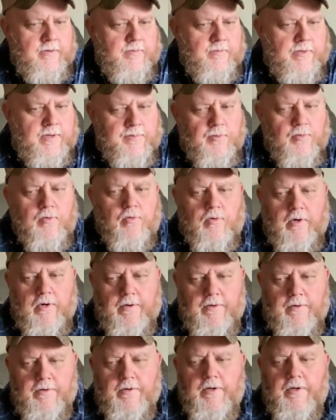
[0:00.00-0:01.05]
people who
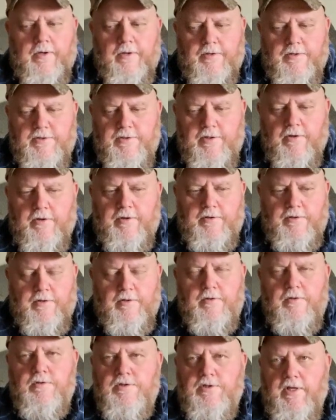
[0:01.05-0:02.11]
are starting to
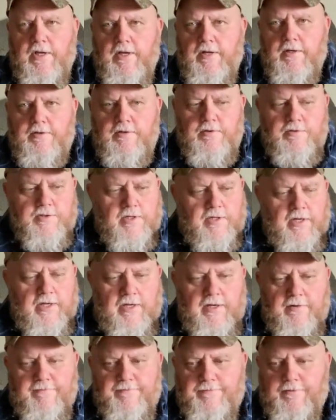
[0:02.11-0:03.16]
understand that there's a
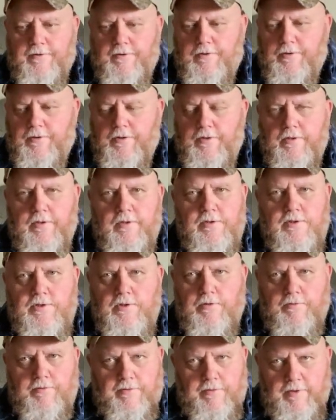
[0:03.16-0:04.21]
need for
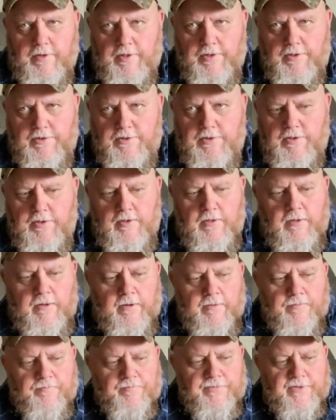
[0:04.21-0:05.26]
certain things.
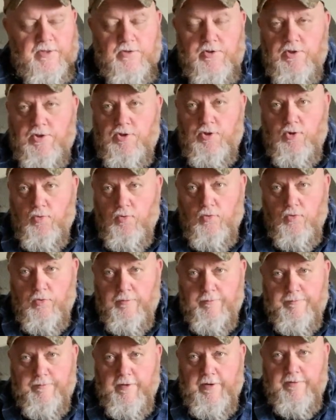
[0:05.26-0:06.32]
There's a tool for